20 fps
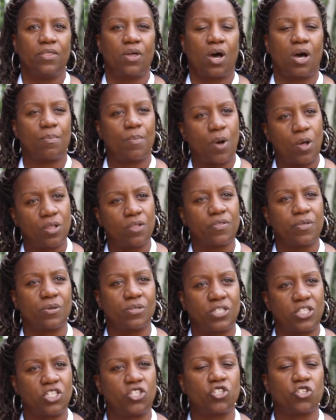um, all of
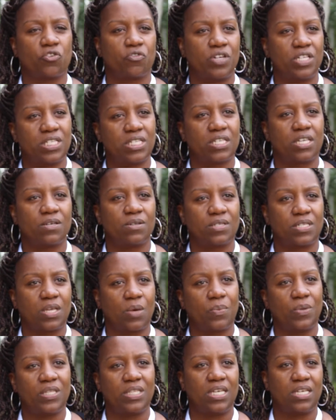those discrete skills
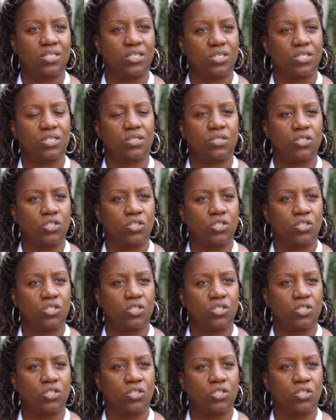that we need to